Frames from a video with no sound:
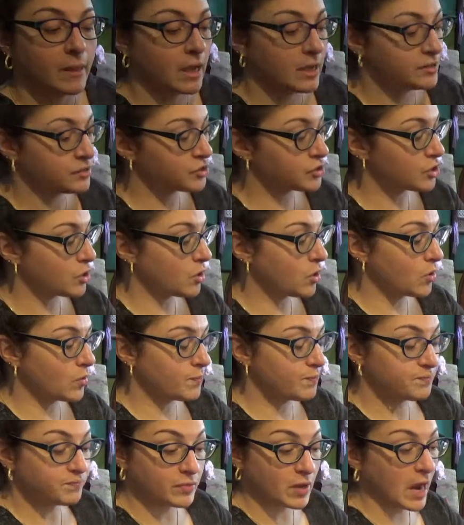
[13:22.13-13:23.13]
And
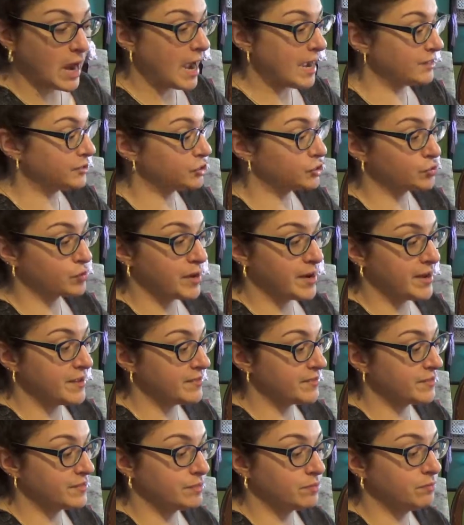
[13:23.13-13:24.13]
so I just
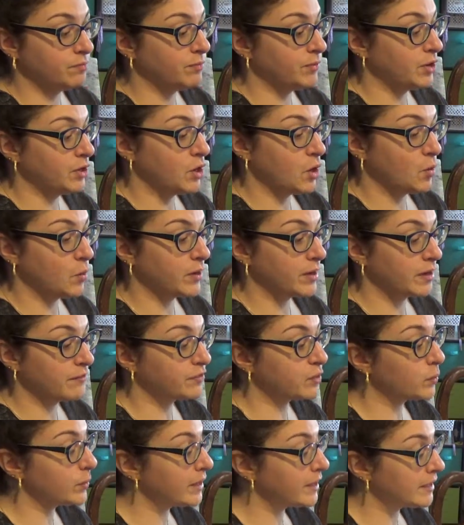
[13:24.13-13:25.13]
write, you know,
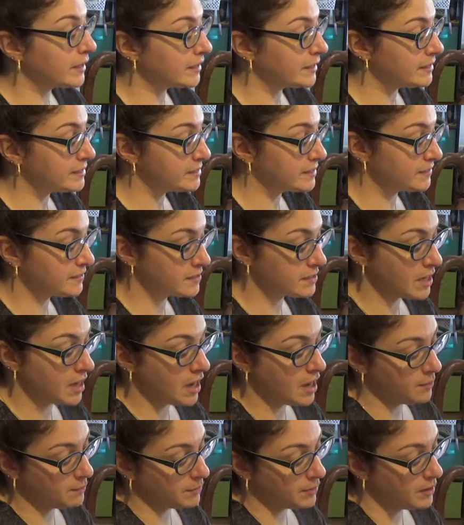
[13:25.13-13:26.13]
whatever week it is at the
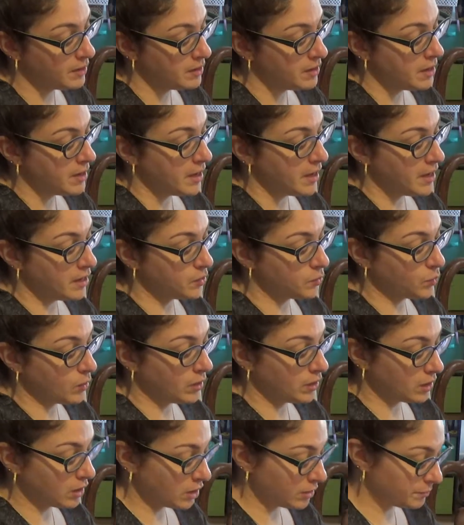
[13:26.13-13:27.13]
top, and
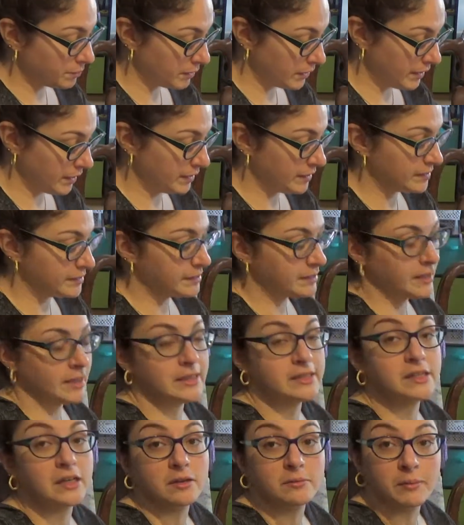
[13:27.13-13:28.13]
what our plan is to
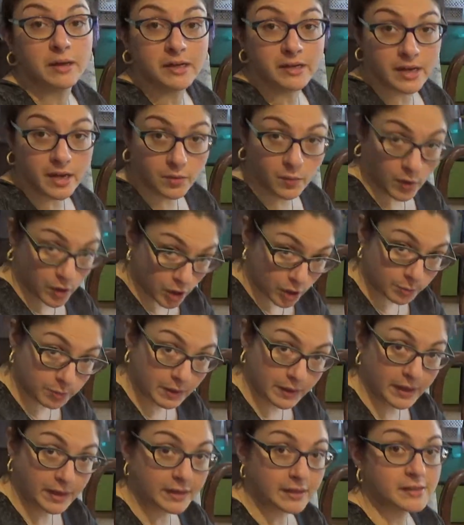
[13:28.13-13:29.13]
get done Monday, what our
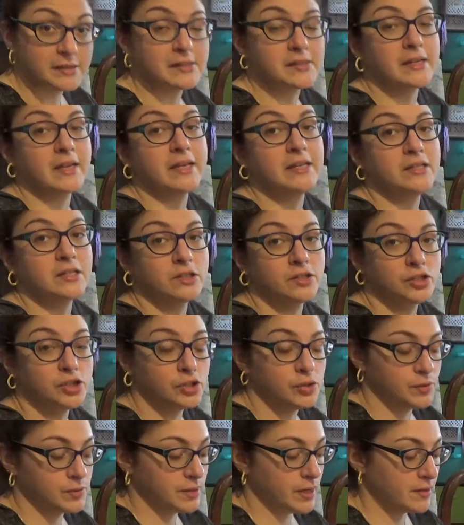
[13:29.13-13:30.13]
plan is to get done
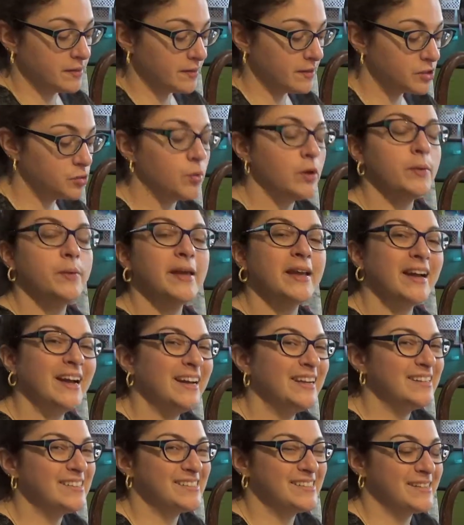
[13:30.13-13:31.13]
Tuesday. This way we
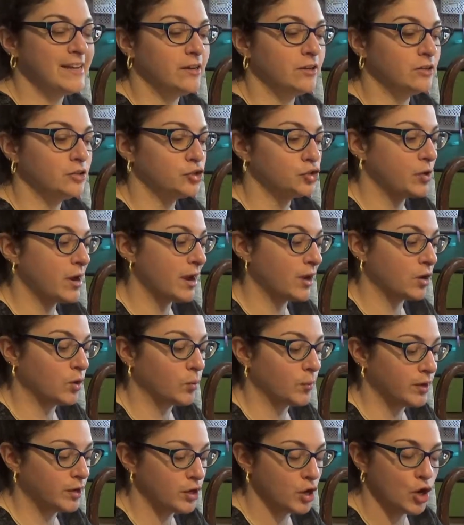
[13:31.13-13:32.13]
kind of stay on
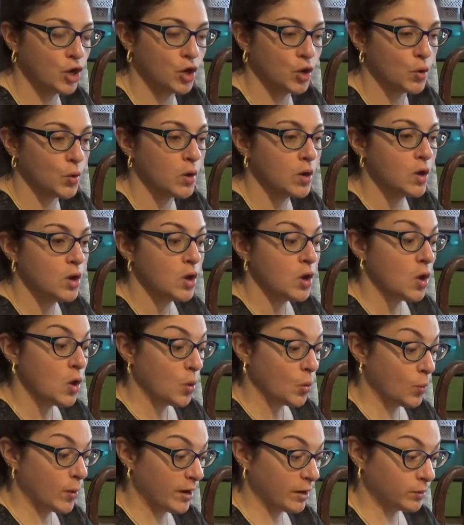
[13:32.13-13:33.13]
track. We know
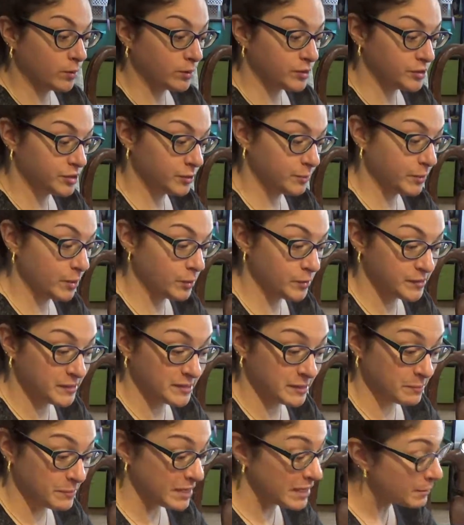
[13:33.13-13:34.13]
where we're
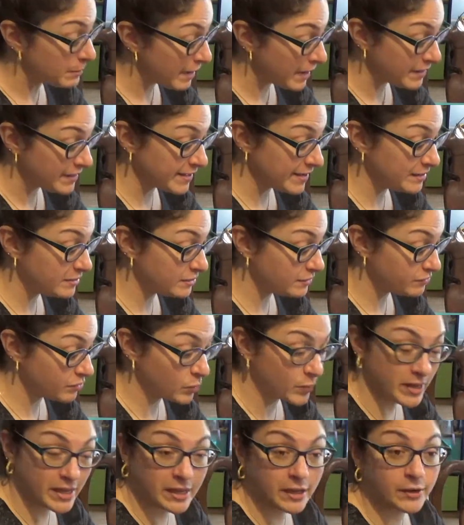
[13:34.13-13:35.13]
supposed to be by the end of
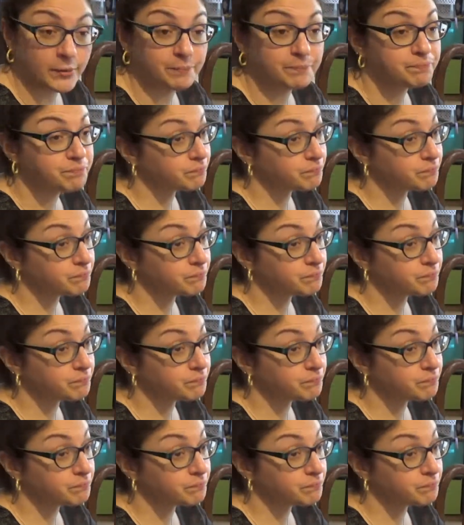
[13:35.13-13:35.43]
the week.